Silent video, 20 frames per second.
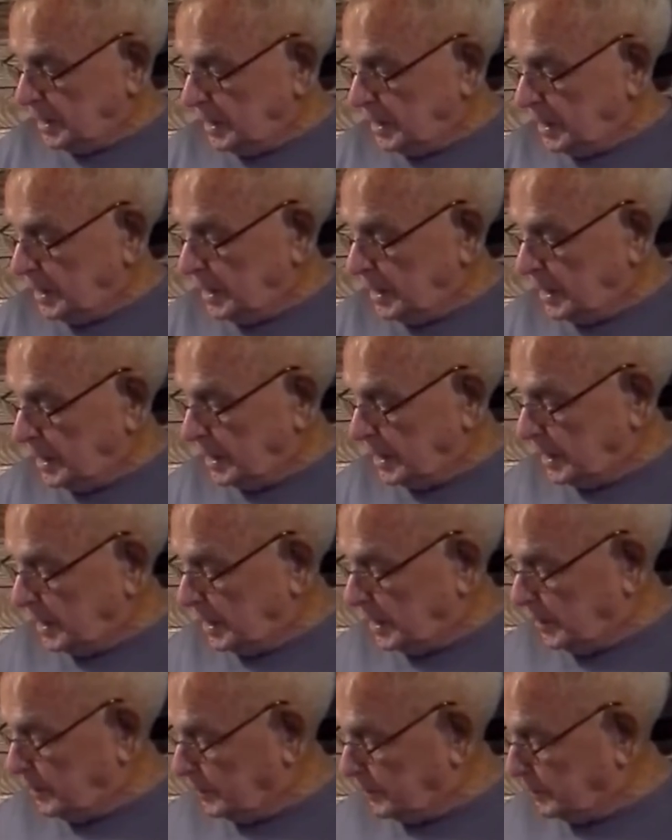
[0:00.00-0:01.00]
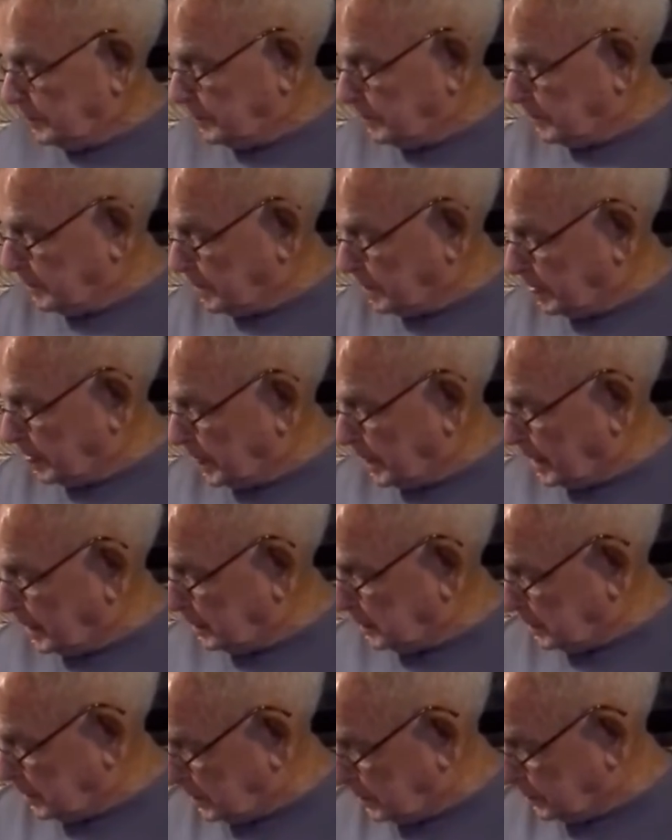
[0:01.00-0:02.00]
And I'll get, go ahead and give you ingredients
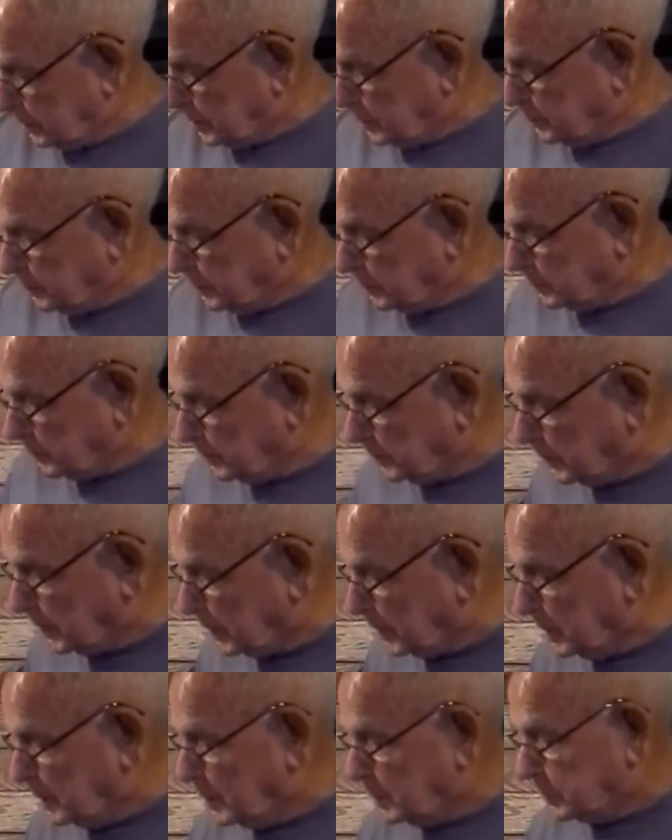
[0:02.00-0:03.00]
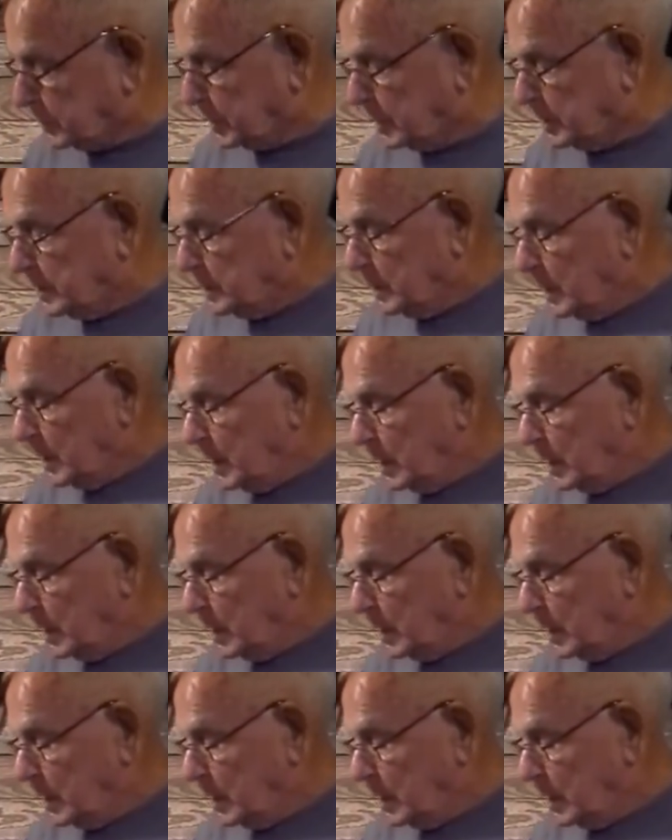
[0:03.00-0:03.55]
there and how, how you make it there. Okay. Right?